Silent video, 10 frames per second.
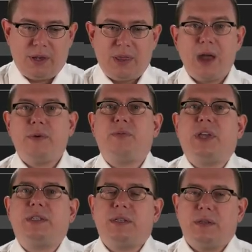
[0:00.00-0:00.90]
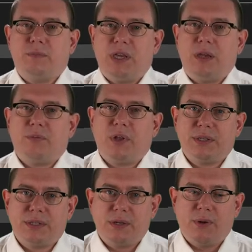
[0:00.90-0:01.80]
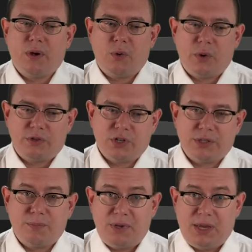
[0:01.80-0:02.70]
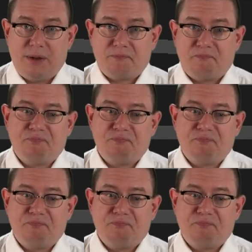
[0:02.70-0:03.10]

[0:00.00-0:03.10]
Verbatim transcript: And that replaced the b plus 0 with just b.